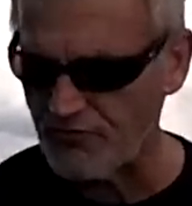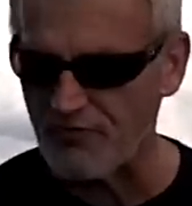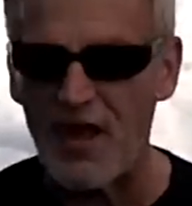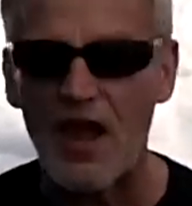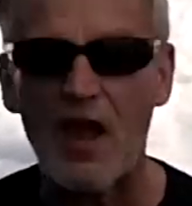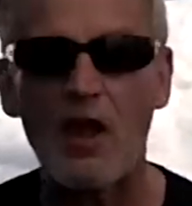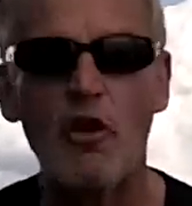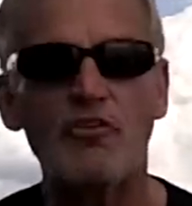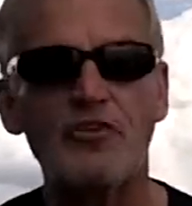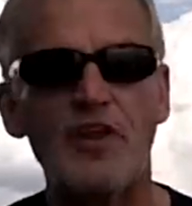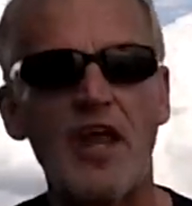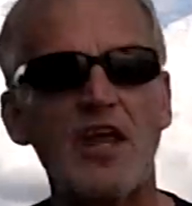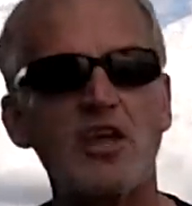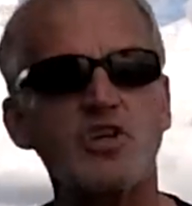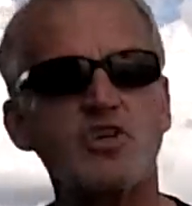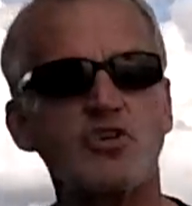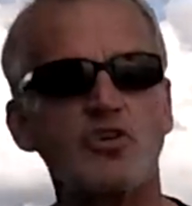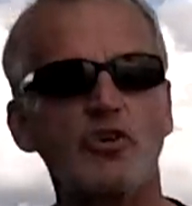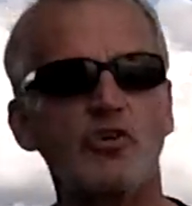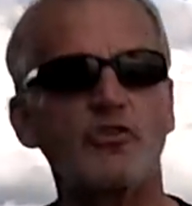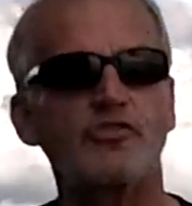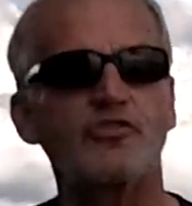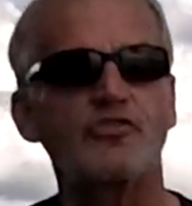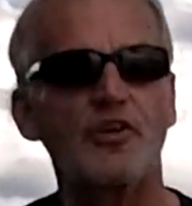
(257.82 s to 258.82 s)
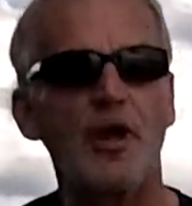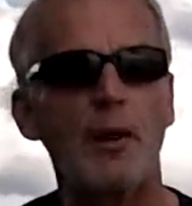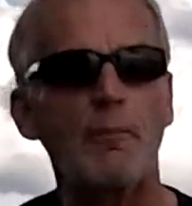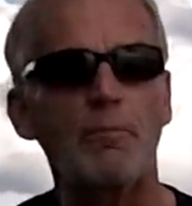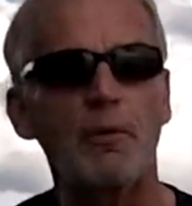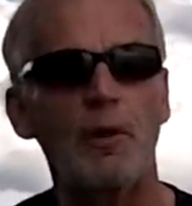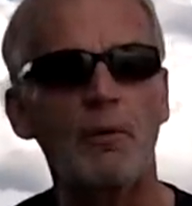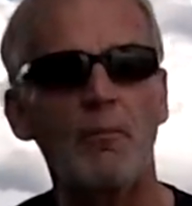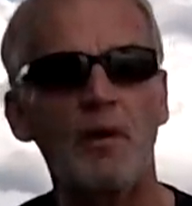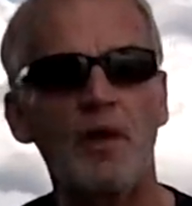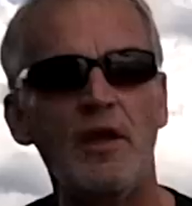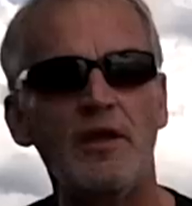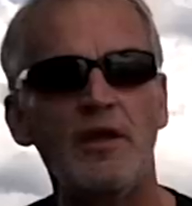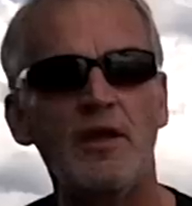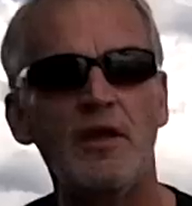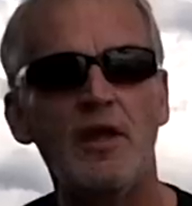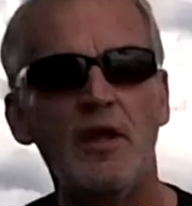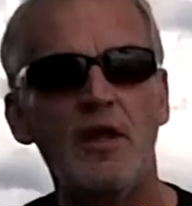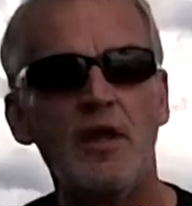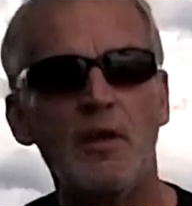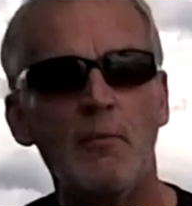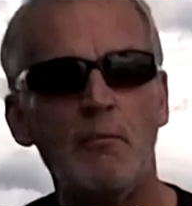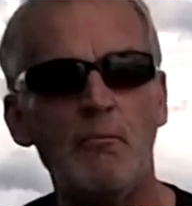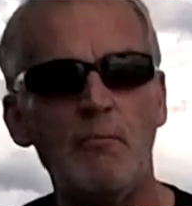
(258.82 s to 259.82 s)
a foundational supplement
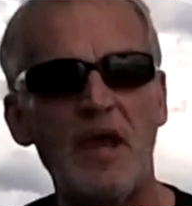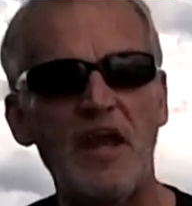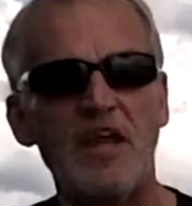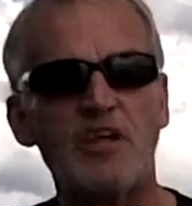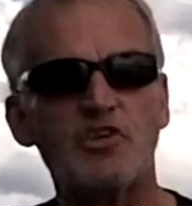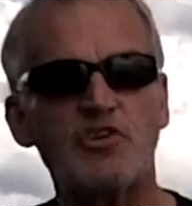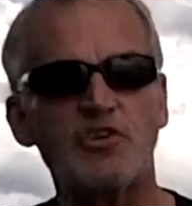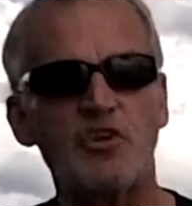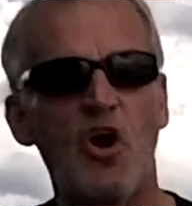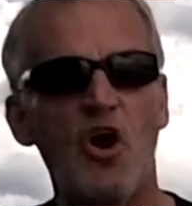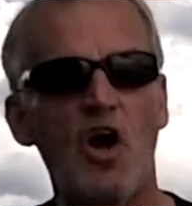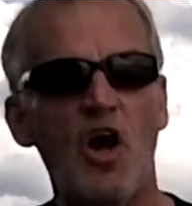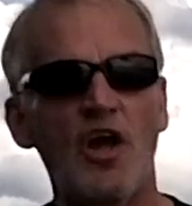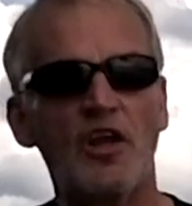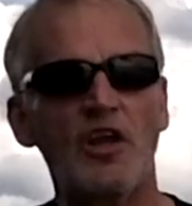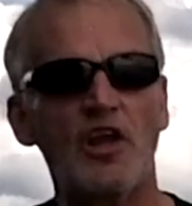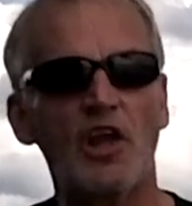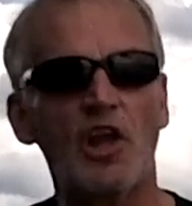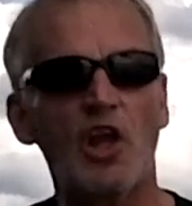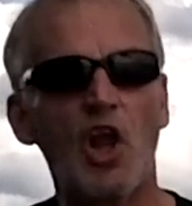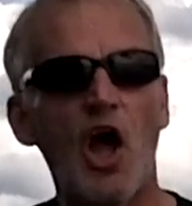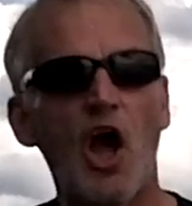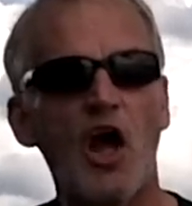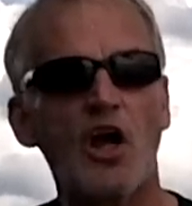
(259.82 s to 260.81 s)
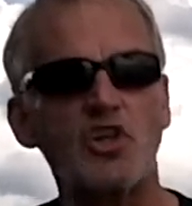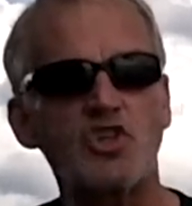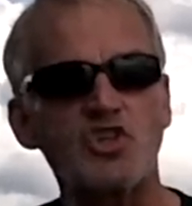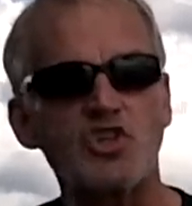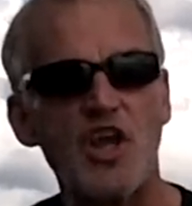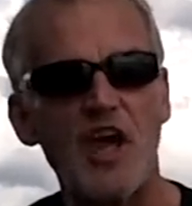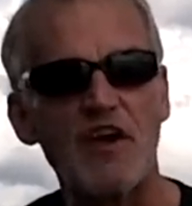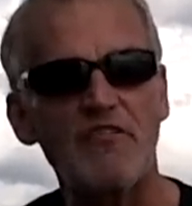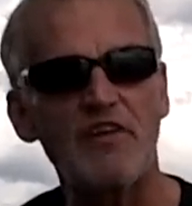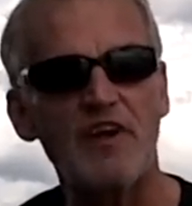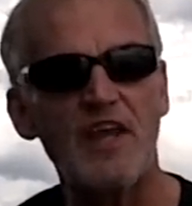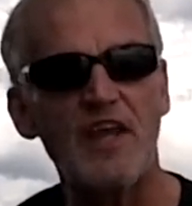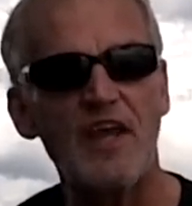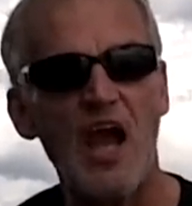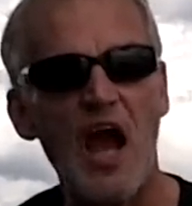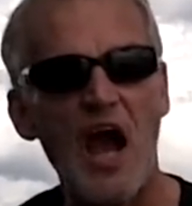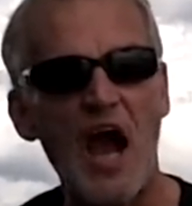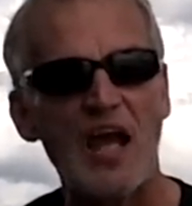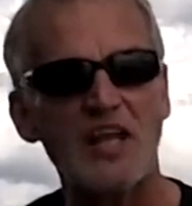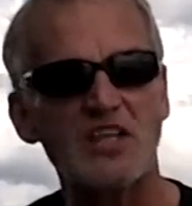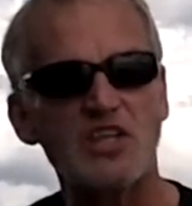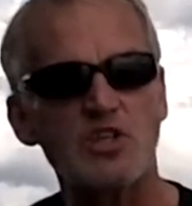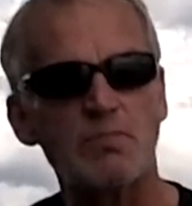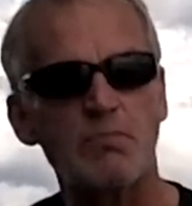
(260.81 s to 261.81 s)
based on longevity
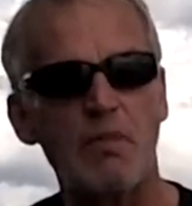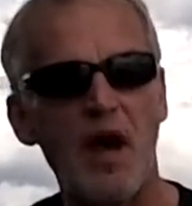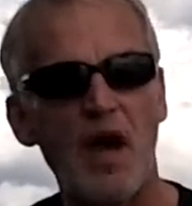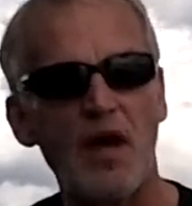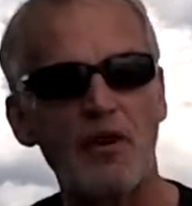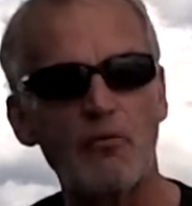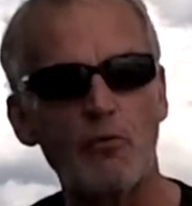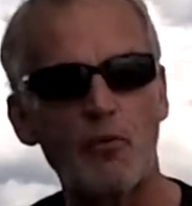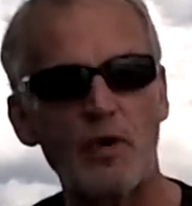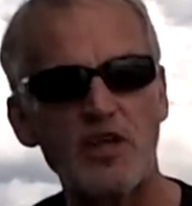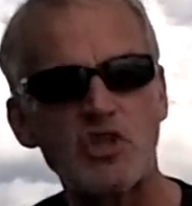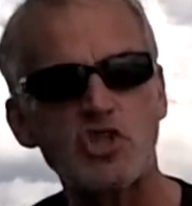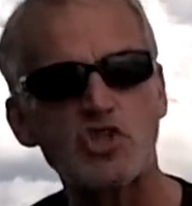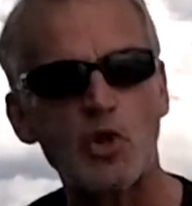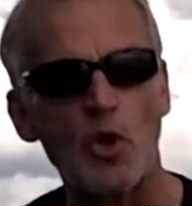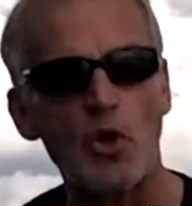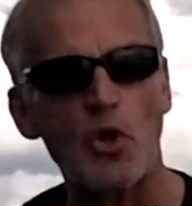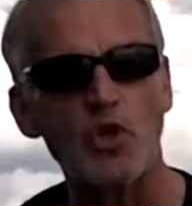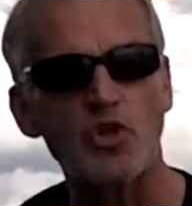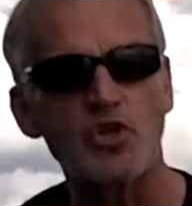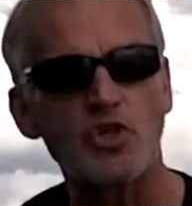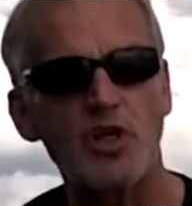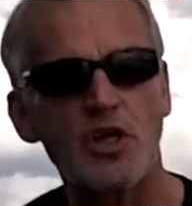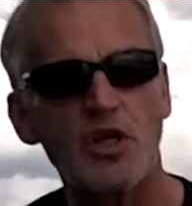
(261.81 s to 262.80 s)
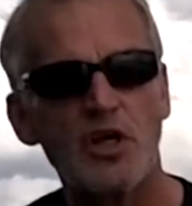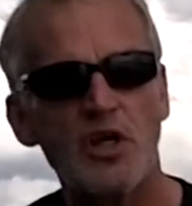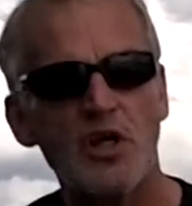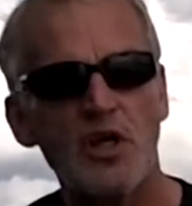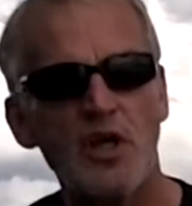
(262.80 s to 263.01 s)
hotspot research."